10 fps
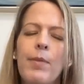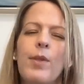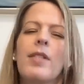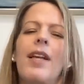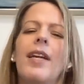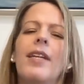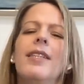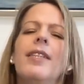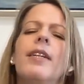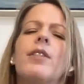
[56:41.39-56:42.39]
was like
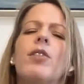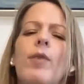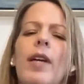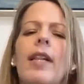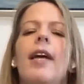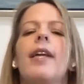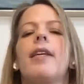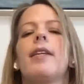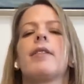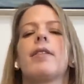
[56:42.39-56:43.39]
doing like
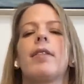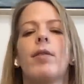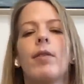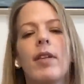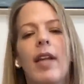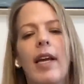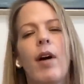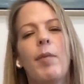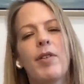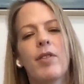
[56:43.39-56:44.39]
these, like
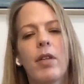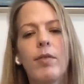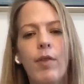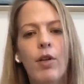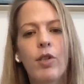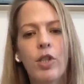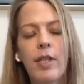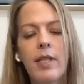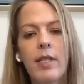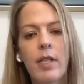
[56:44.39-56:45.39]
almost
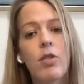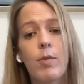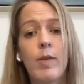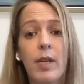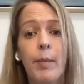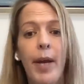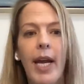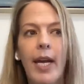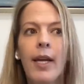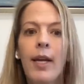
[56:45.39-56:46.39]
convulsions because she was in
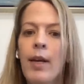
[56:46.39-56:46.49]
pain.